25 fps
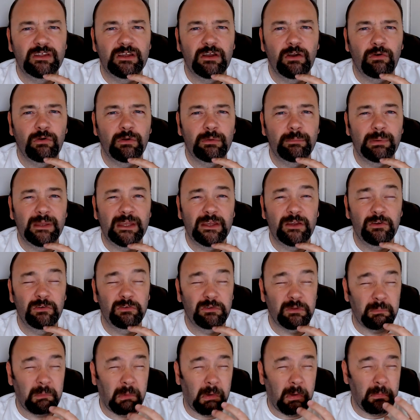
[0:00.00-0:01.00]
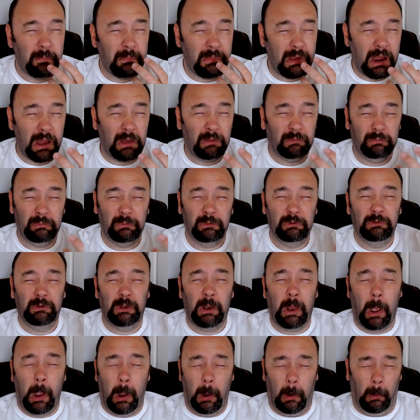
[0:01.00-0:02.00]
IBUs, and my mouth was
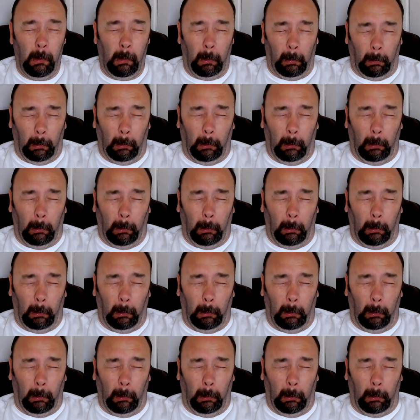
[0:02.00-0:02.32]
like